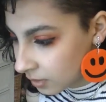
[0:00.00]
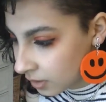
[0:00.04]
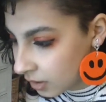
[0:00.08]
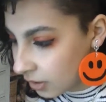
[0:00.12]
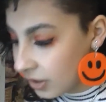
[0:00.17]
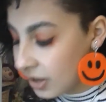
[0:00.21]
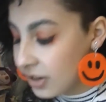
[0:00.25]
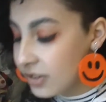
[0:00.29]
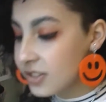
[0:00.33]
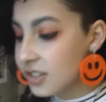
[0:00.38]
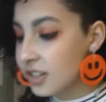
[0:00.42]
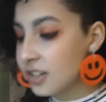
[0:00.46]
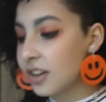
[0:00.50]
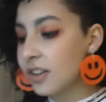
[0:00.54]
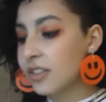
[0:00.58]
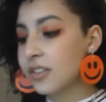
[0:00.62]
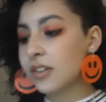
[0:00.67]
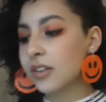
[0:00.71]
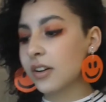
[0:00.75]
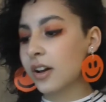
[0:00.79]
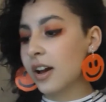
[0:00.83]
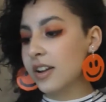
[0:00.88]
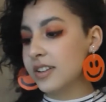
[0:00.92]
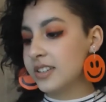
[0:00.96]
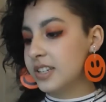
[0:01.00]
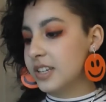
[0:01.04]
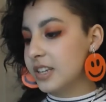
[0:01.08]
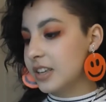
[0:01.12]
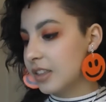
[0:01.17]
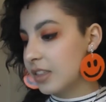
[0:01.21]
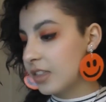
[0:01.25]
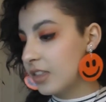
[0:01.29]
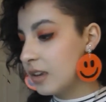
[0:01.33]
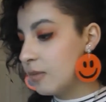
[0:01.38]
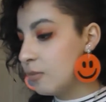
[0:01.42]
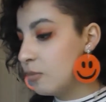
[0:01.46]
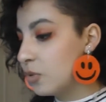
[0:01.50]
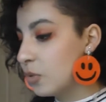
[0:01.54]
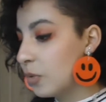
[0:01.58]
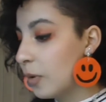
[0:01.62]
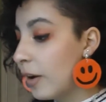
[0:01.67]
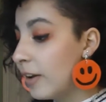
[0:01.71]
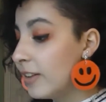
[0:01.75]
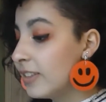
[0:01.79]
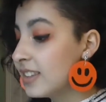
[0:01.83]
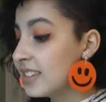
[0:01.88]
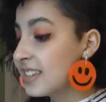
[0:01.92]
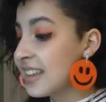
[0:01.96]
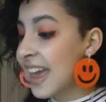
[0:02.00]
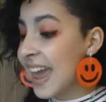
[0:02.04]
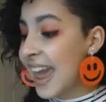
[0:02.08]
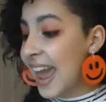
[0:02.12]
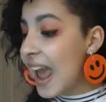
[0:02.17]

Oh, here's another hunting themed ones.